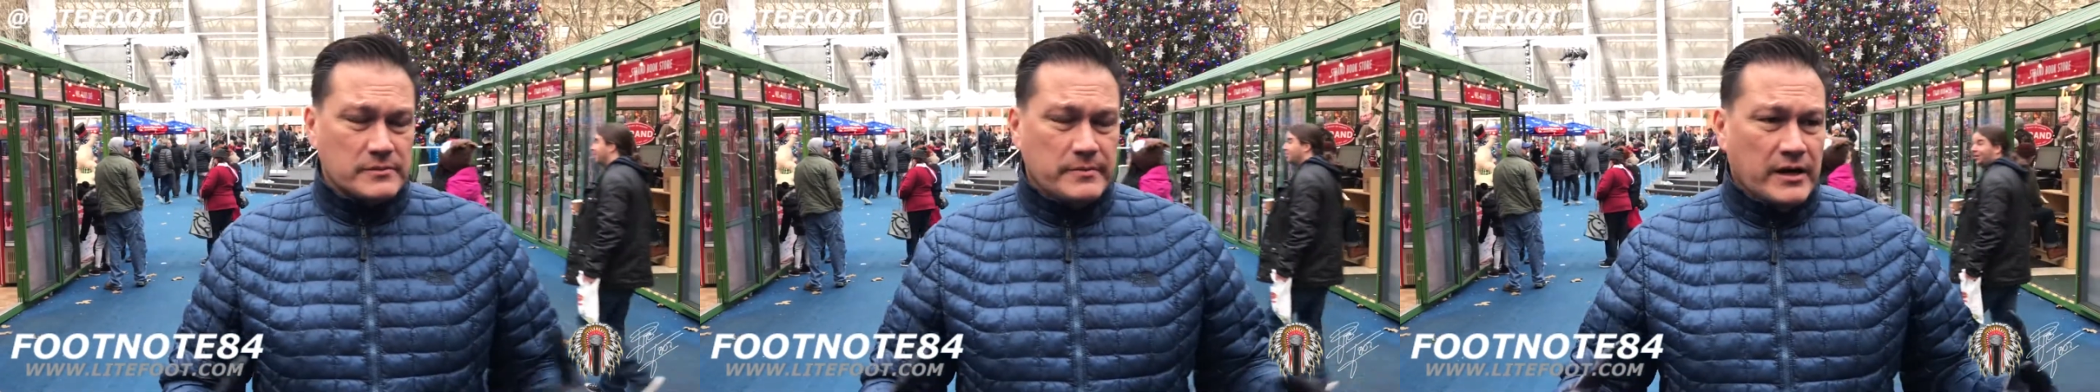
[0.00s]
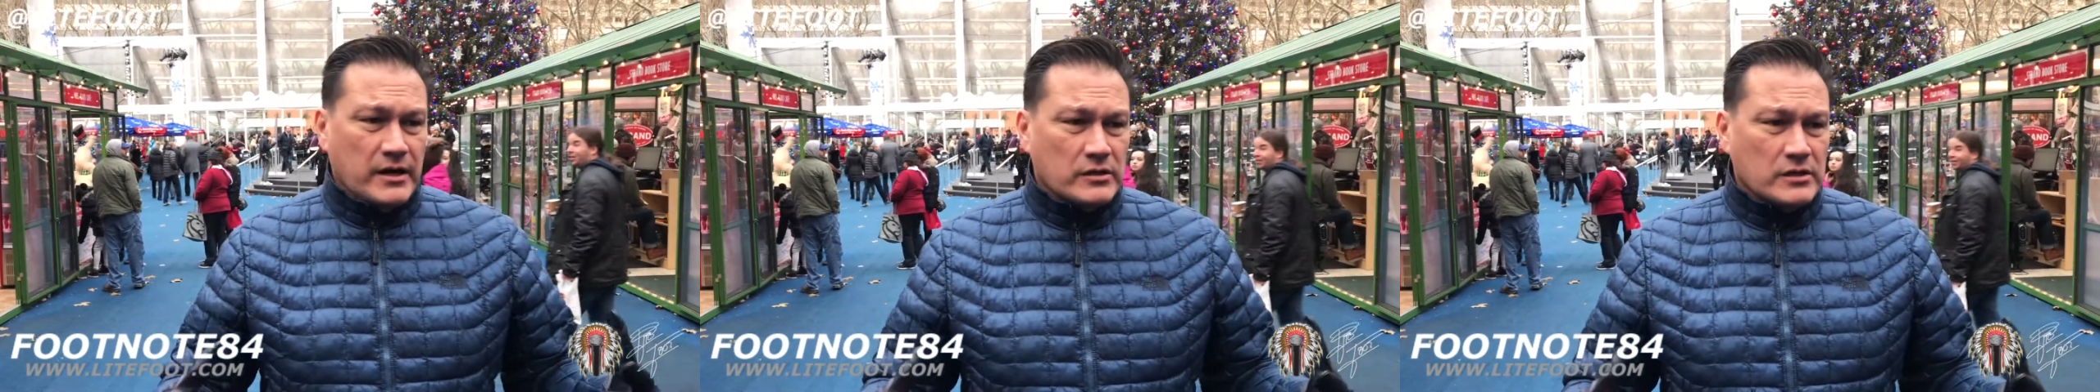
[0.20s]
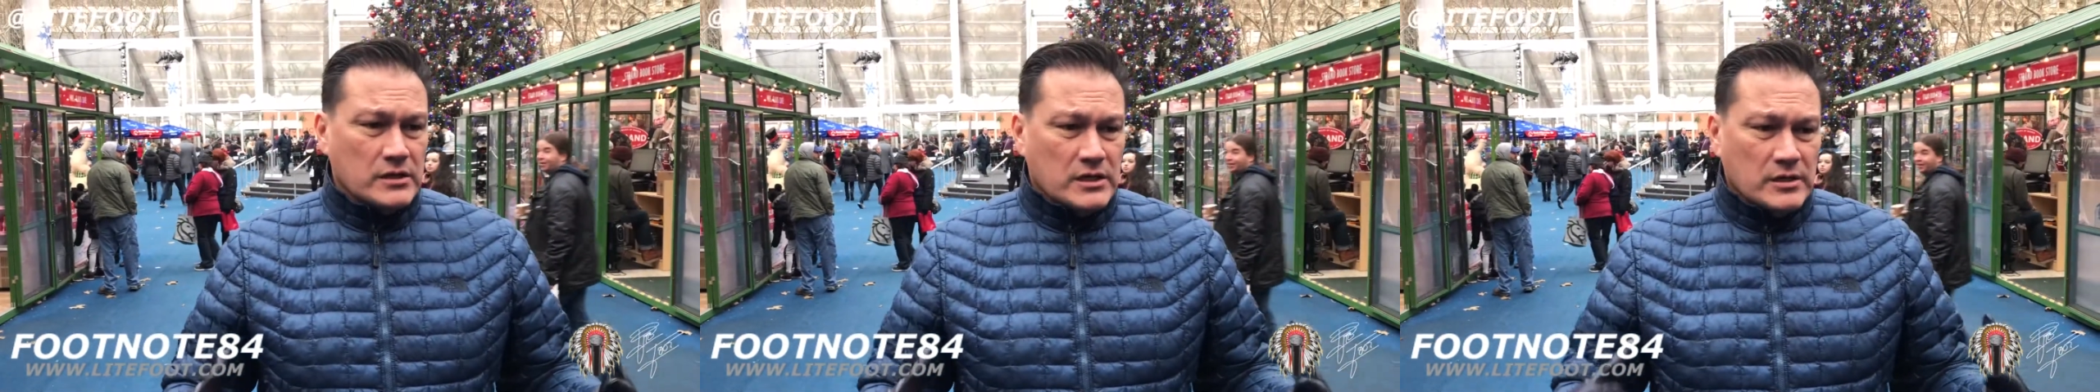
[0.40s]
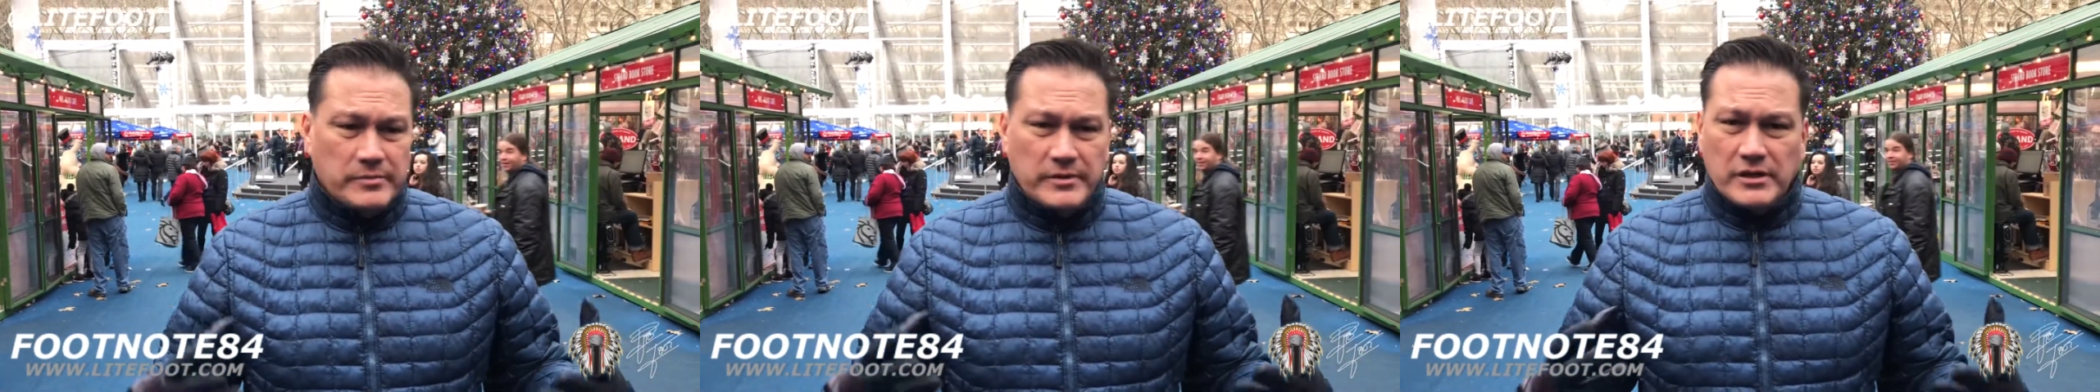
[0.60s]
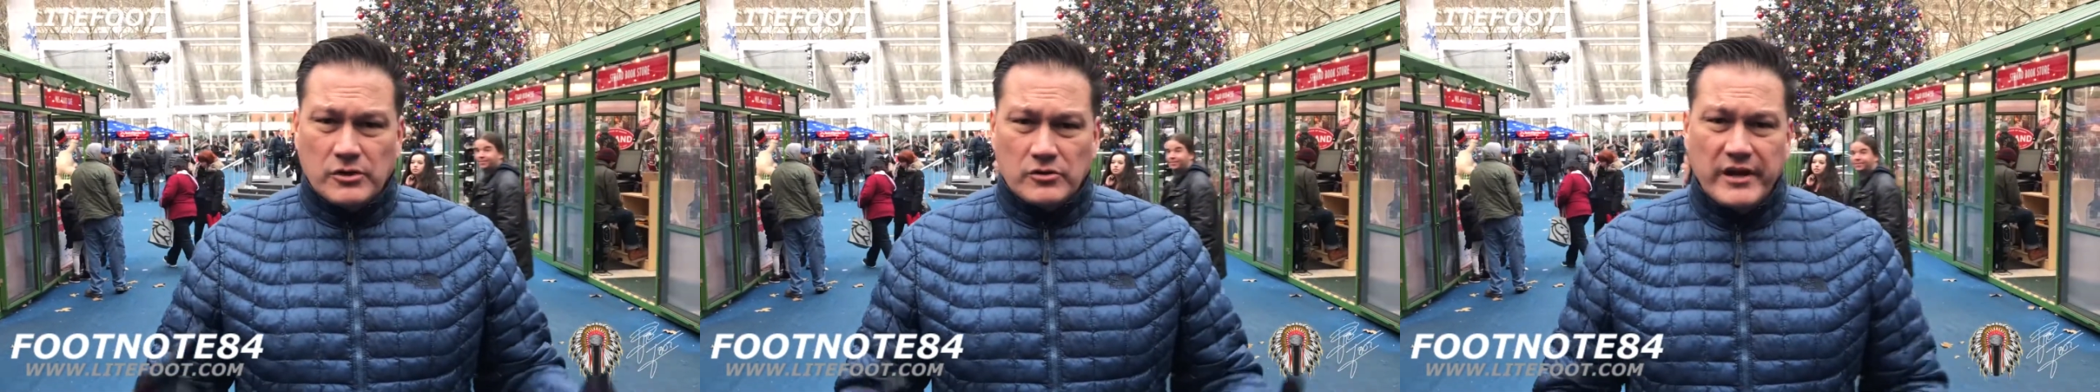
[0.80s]
about
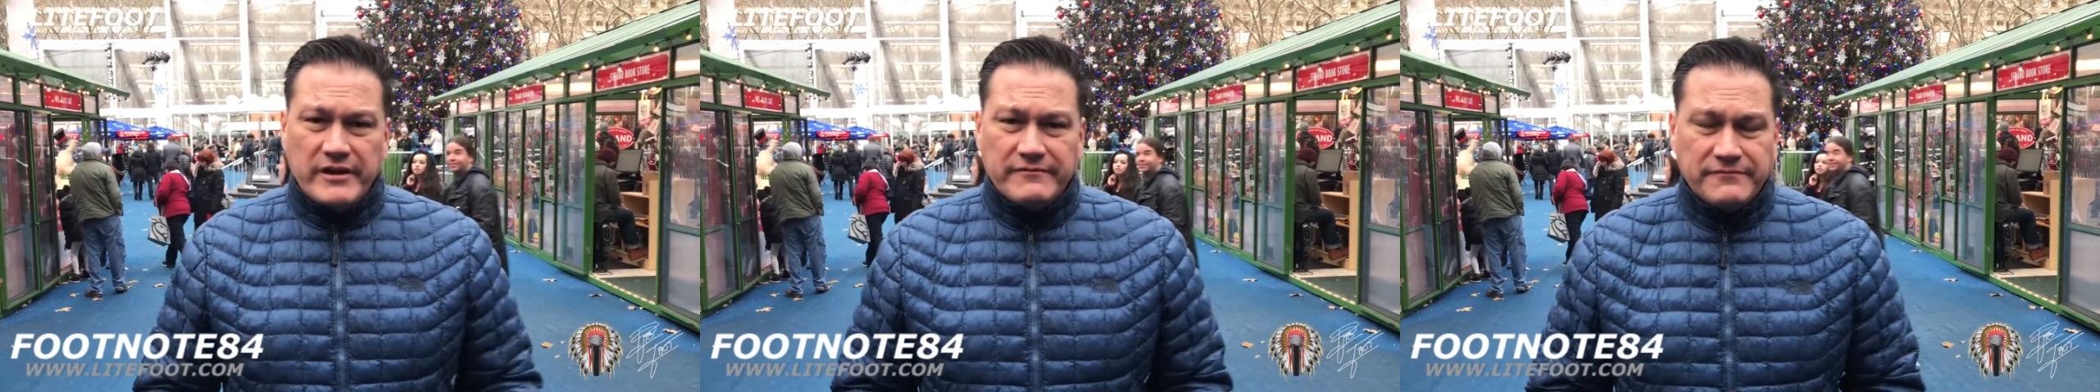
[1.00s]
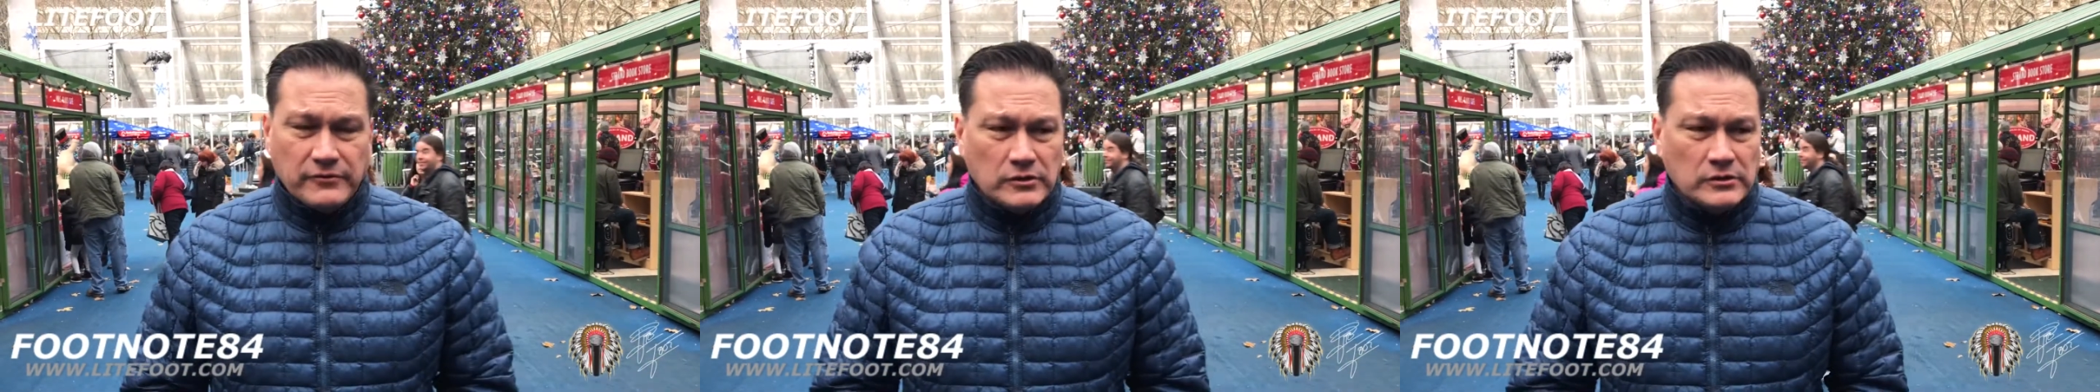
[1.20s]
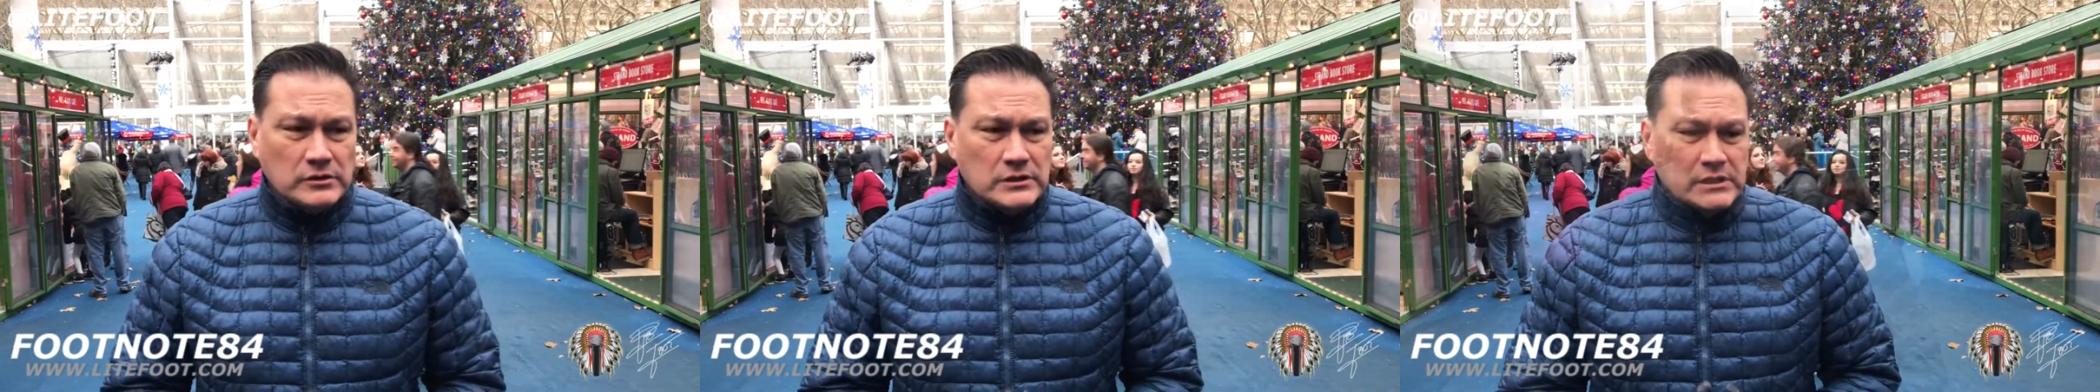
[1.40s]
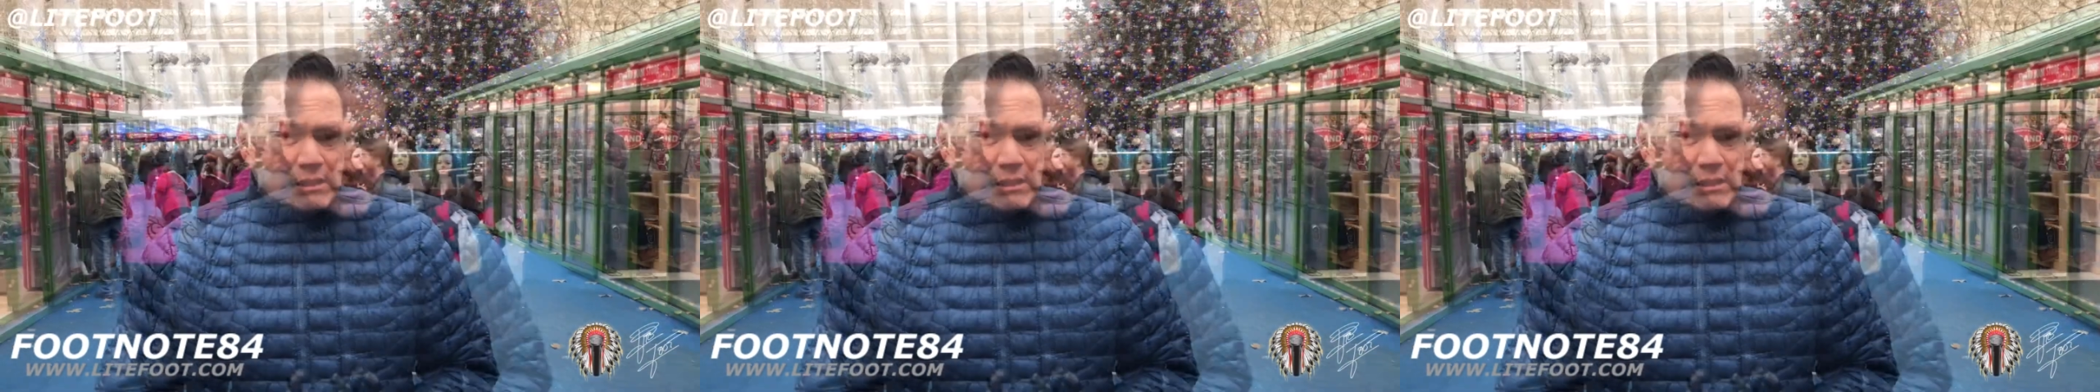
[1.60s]
being grateful,